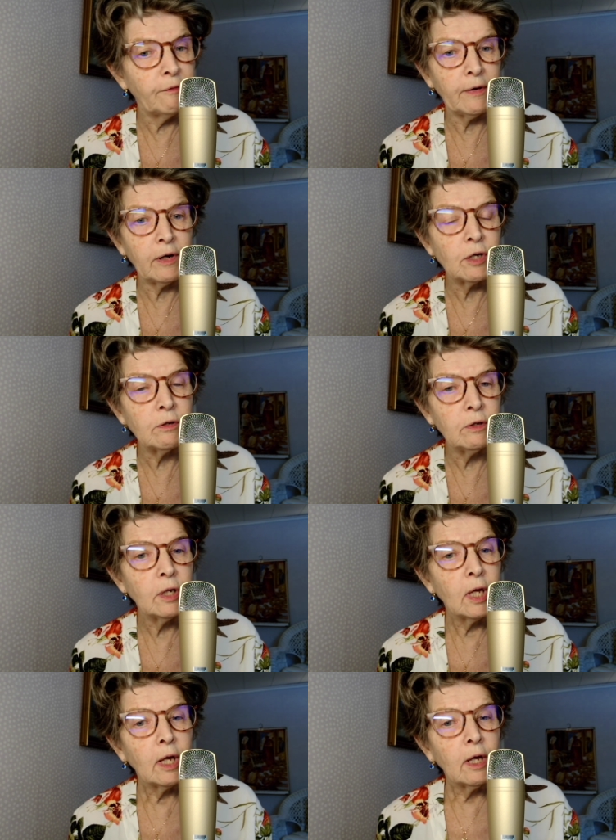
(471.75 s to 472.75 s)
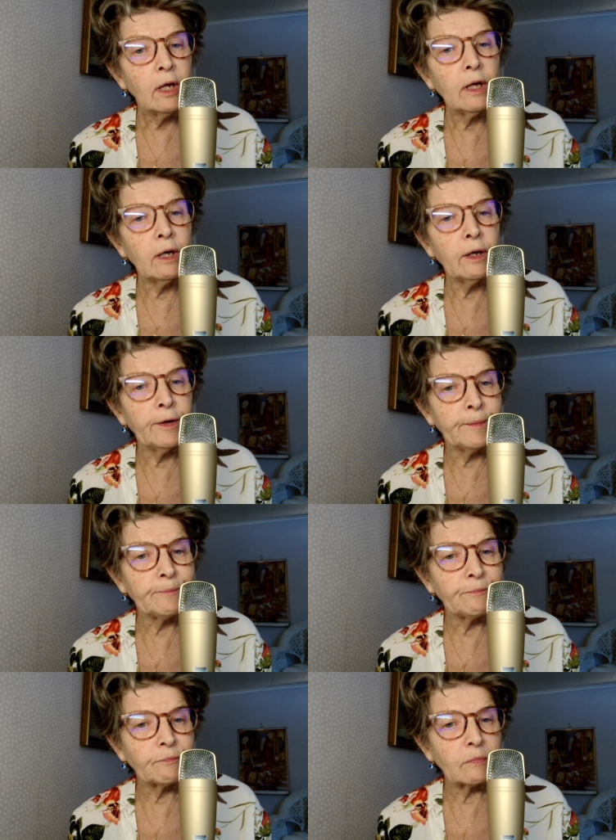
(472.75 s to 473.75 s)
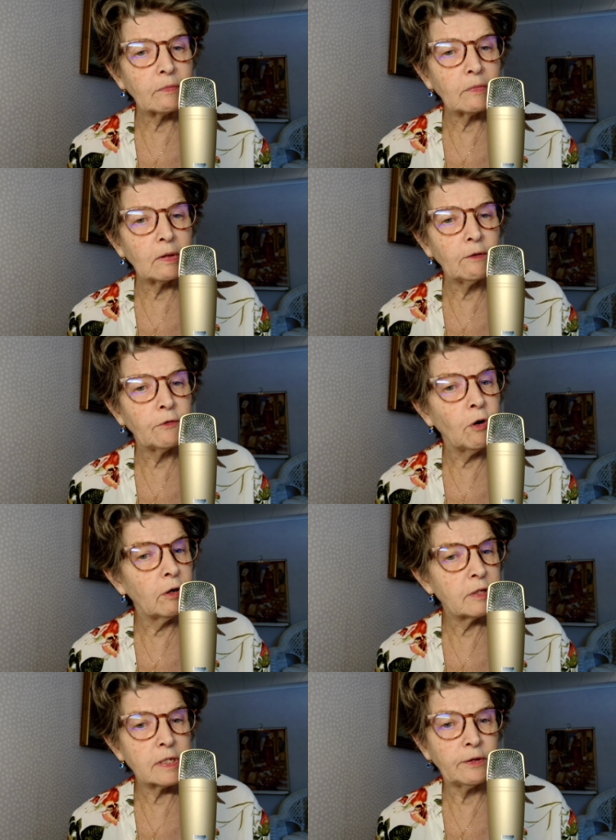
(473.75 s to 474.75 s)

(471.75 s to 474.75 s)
A very good, of course,